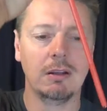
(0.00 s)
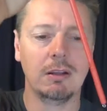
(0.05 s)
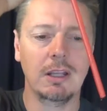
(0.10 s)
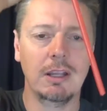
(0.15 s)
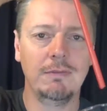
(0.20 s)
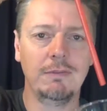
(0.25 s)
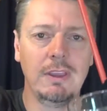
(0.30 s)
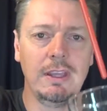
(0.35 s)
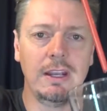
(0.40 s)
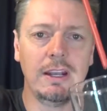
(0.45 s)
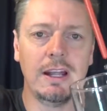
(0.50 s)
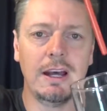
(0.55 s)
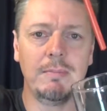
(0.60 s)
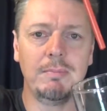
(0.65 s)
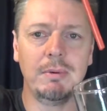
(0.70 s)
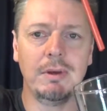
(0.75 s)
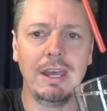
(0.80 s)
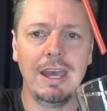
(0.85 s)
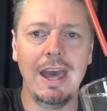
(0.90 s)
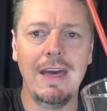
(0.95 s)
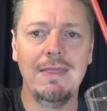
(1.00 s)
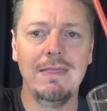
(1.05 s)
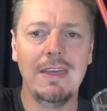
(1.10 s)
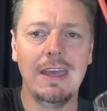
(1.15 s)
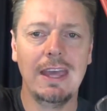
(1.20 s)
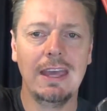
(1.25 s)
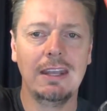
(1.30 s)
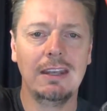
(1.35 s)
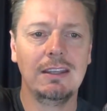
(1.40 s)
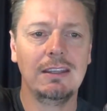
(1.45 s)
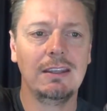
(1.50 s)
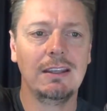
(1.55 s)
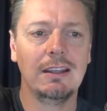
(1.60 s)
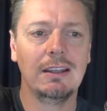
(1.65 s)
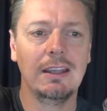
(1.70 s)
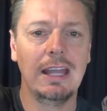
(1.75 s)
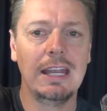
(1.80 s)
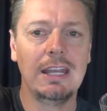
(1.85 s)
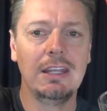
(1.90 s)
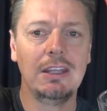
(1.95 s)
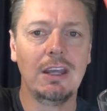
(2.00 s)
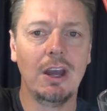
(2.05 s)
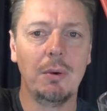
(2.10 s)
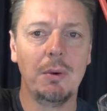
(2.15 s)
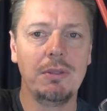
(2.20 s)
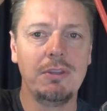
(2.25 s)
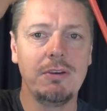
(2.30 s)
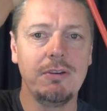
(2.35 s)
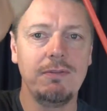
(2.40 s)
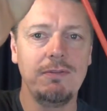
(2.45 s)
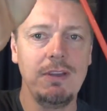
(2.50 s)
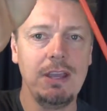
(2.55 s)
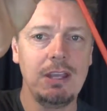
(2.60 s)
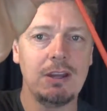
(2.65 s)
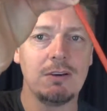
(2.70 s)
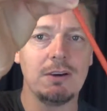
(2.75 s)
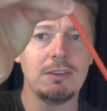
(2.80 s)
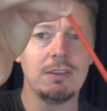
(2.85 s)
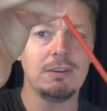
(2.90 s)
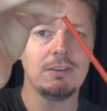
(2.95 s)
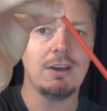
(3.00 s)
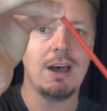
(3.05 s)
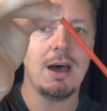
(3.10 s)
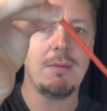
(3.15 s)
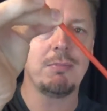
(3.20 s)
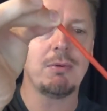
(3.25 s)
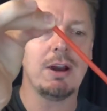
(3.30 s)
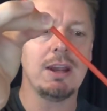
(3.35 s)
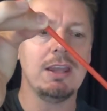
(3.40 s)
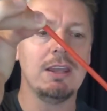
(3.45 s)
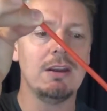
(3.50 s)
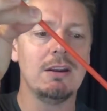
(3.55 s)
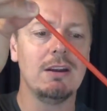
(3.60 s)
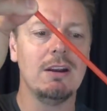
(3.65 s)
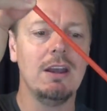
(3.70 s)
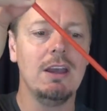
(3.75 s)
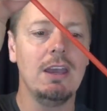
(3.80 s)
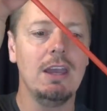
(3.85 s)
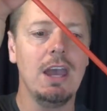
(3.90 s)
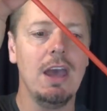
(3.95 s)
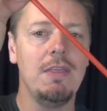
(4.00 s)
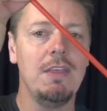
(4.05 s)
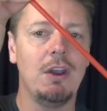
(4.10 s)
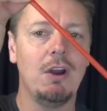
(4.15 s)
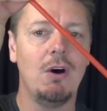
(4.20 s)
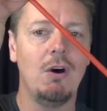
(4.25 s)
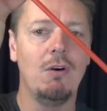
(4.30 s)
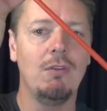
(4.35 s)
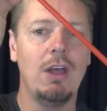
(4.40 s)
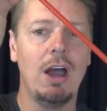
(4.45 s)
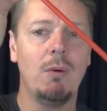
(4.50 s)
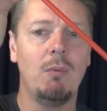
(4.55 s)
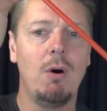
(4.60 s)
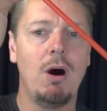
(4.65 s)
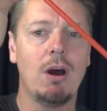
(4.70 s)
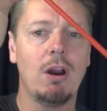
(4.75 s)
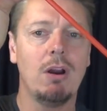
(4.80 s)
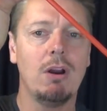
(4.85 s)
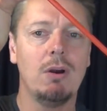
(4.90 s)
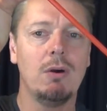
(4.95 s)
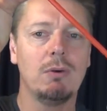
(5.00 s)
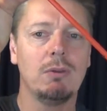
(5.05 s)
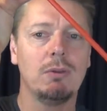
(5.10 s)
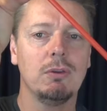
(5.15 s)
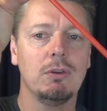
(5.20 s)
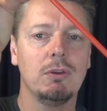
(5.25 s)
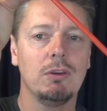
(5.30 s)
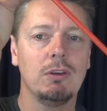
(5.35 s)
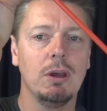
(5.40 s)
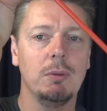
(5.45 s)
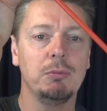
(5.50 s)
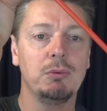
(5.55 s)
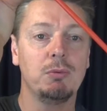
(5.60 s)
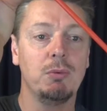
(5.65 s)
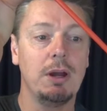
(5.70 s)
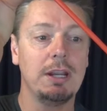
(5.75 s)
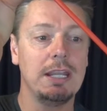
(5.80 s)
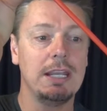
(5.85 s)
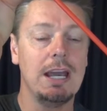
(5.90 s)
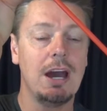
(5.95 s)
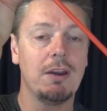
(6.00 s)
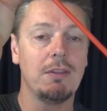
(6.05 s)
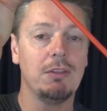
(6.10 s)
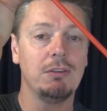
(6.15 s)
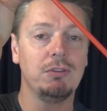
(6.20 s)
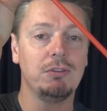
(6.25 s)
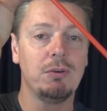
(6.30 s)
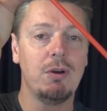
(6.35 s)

lifting it up, and then letting go with your finger at the top right here, and then all that water comes running out of the